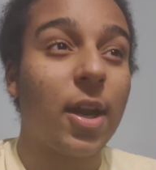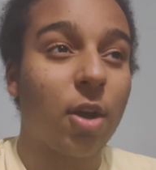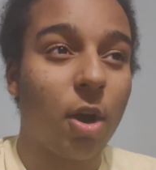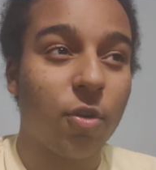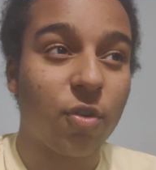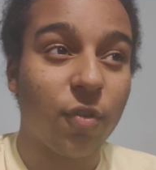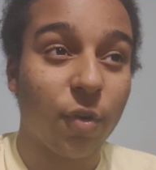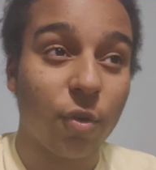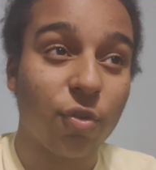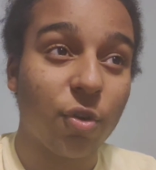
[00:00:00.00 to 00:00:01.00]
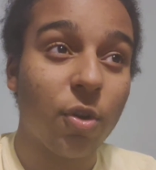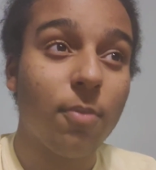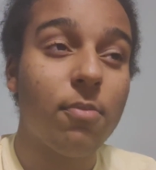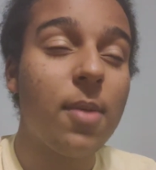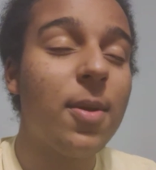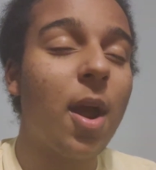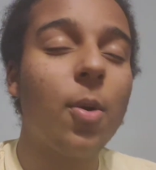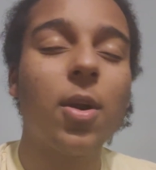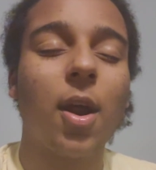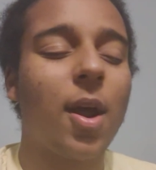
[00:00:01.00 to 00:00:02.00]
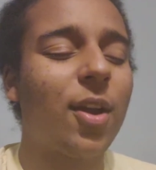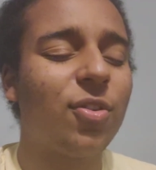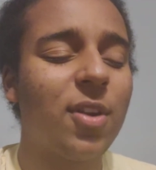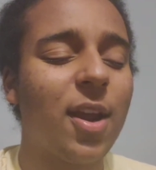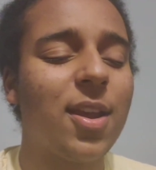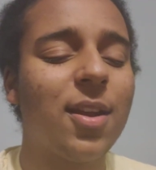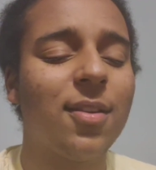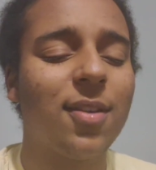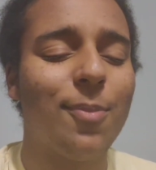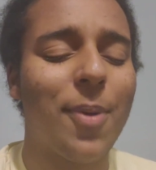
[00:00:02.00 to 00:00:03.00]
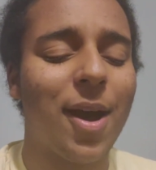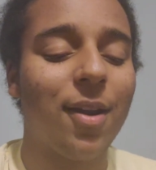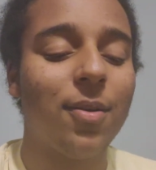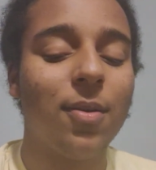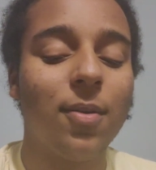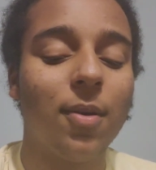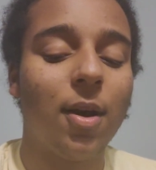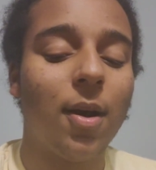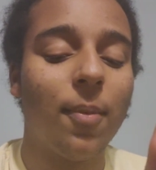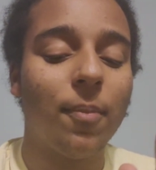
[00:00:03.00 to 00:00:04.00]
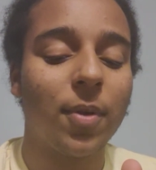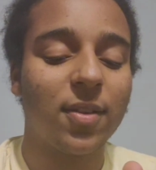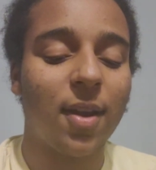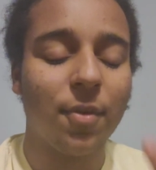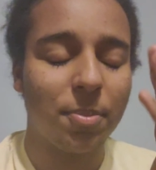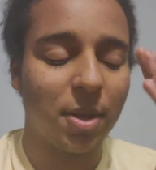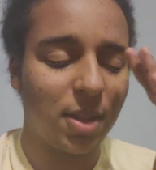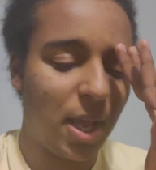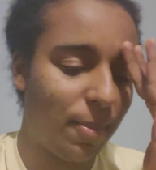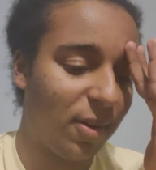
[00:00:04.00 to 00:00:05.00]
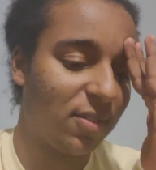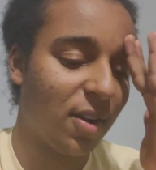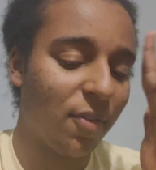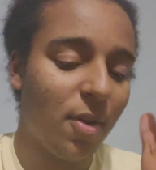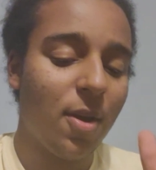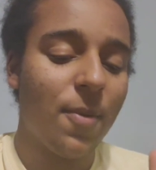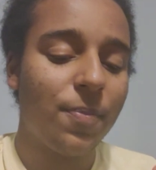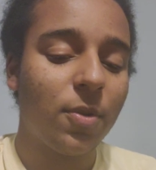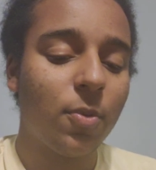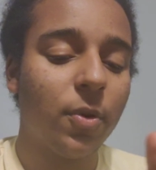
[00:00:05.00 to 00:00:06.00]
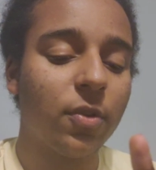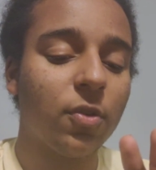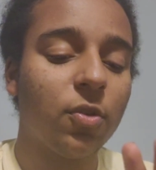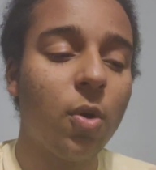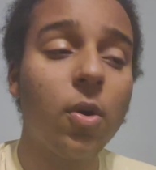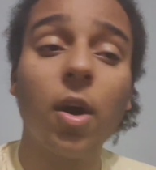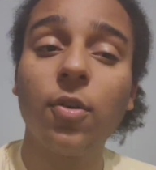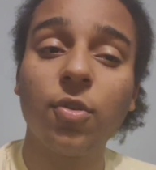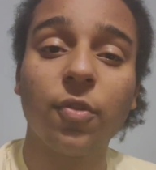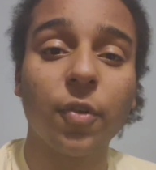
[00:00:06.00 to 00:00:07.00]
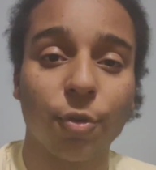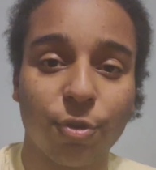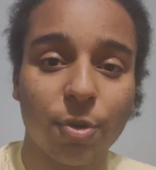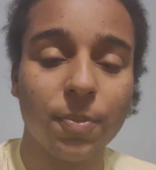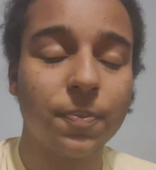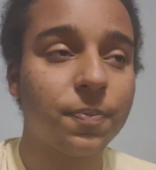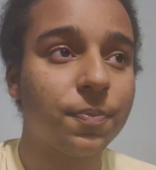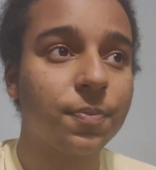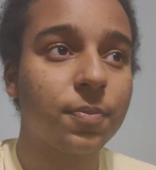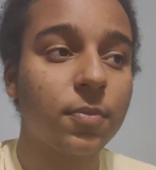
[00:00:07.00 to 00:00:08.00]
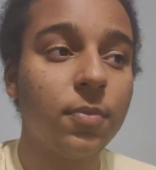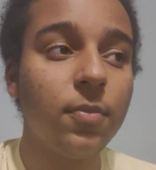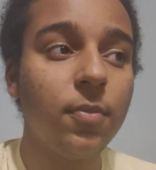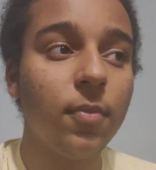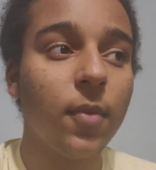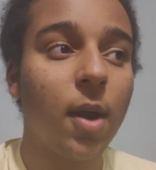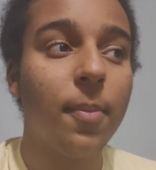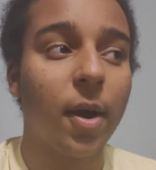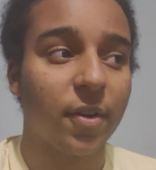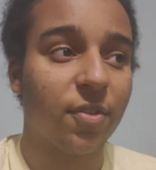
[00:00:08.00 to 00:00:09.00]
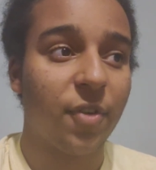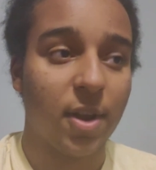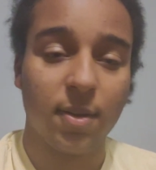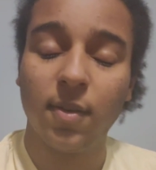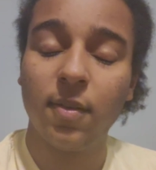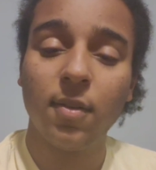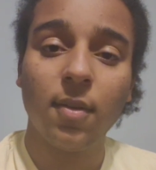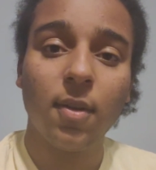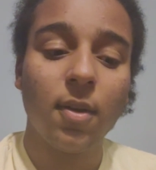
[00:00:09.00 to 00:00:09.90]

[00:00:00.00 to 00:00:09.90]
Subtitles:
and controversial. Maybe I can't say bad, because I haven't played the game myself. Was so controversial amongst fans